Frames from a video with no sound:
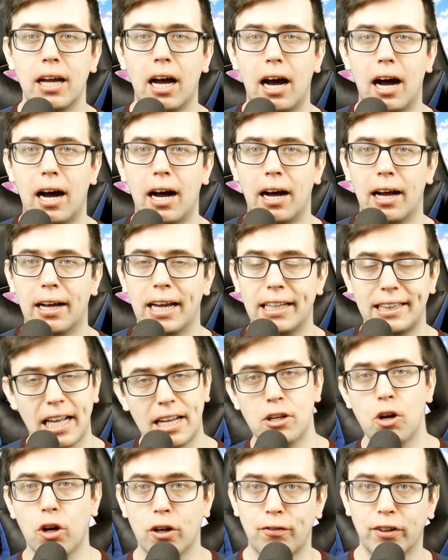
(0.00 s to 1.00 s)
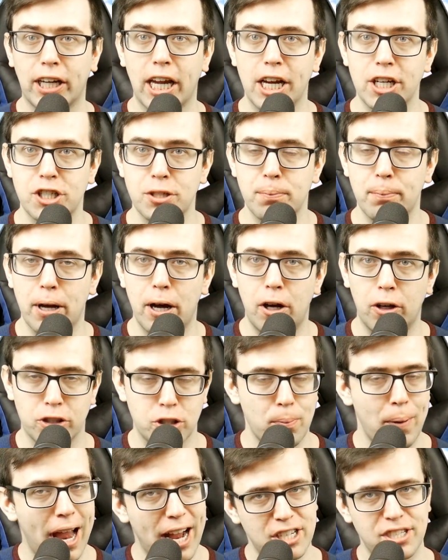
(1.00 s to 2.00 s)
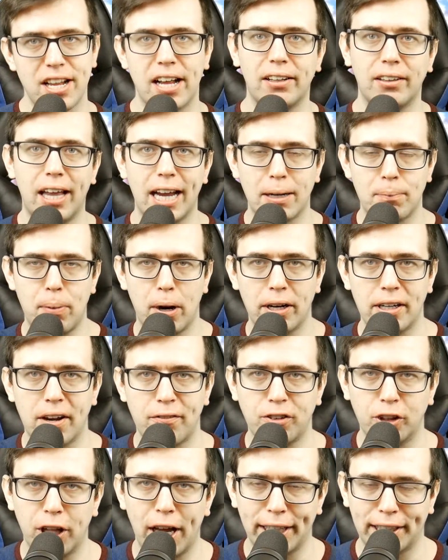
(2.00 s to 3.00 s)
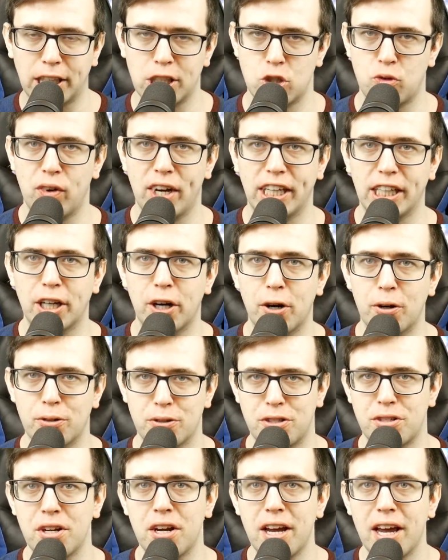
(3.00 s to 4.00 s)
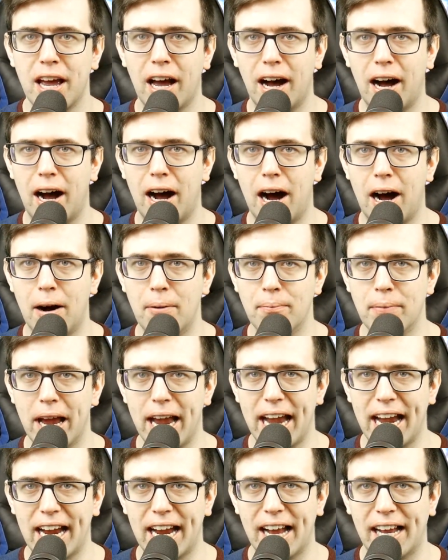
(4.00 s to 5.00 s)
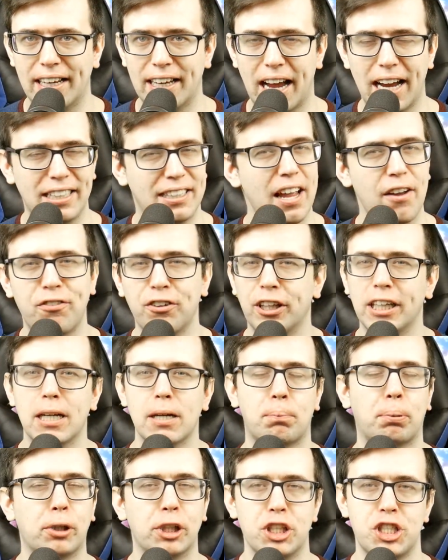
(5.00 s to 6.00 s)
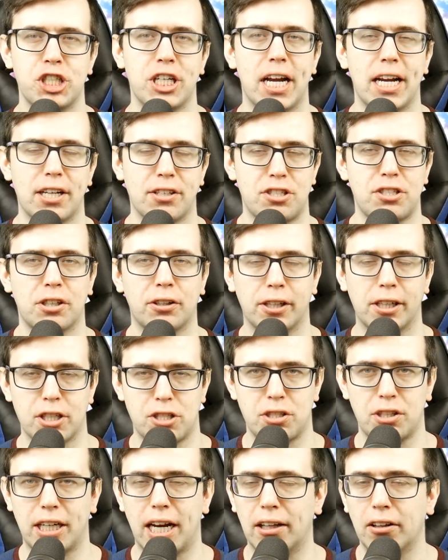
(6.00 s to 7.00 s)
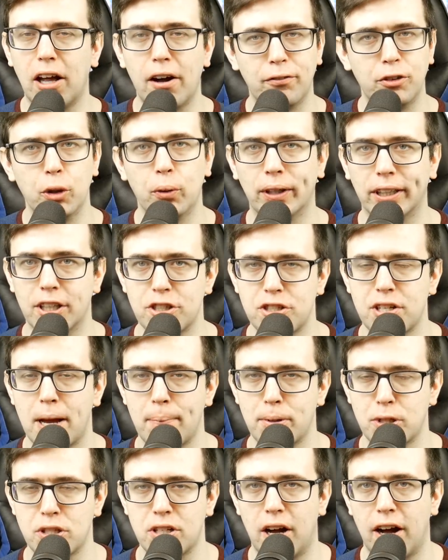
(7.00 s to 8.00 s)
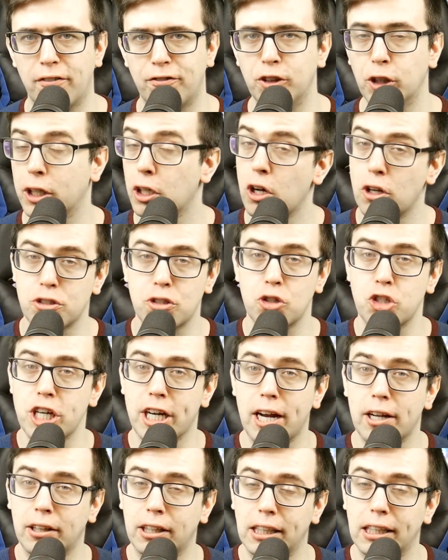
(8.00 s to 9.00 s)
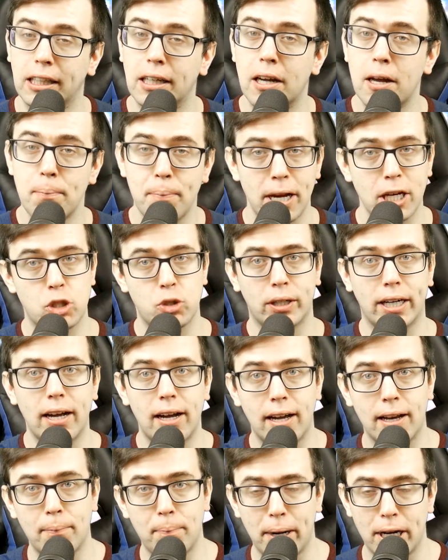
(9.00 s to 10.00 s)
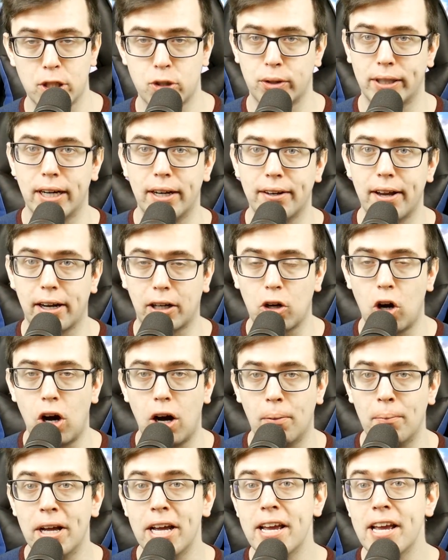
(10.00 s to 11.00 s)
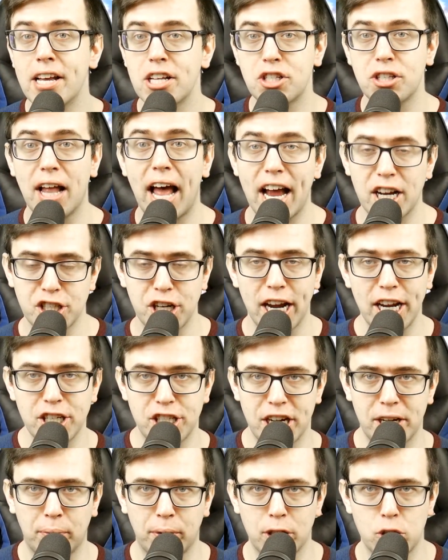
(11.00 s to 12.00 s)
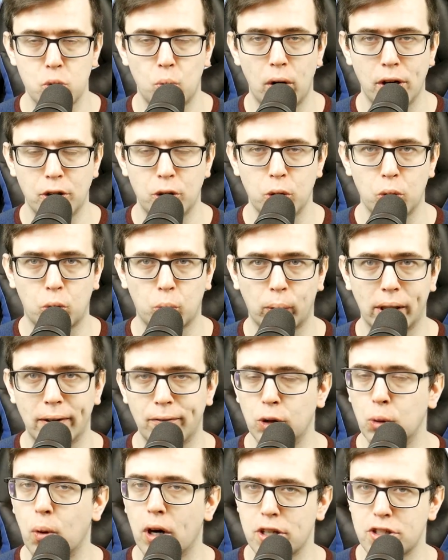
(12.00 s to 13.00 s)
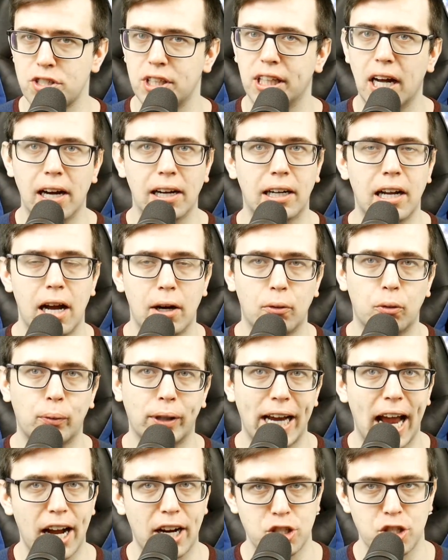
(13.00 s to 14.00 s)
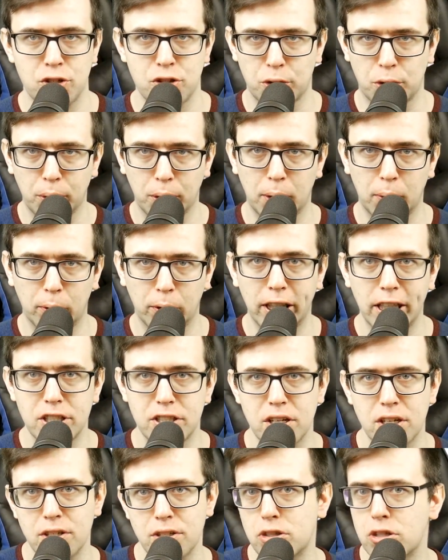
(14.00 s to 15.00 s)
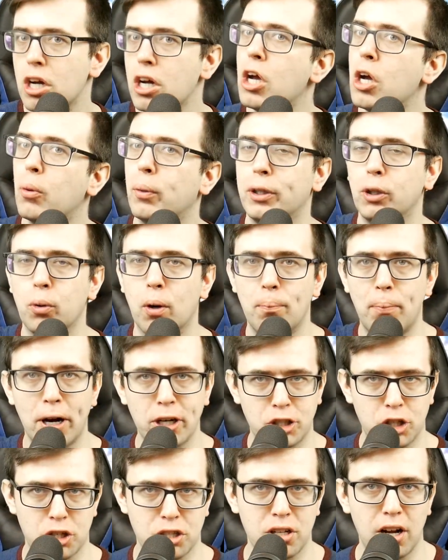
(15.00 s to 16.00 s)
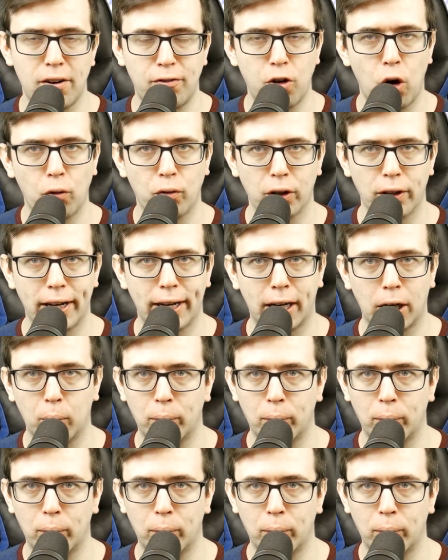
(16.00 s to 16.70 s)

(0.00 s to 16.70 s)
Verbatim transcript: Uh, hit that notification bell, smash that like button if you like these videos. Um, and I definitely appreciate it. Seriously, I love doing this type of stuff. You can also check out the Patreon, patreon.com slash AJRich123 if you want to see uncut reactions, early releases. We do a bunch of stuff over there.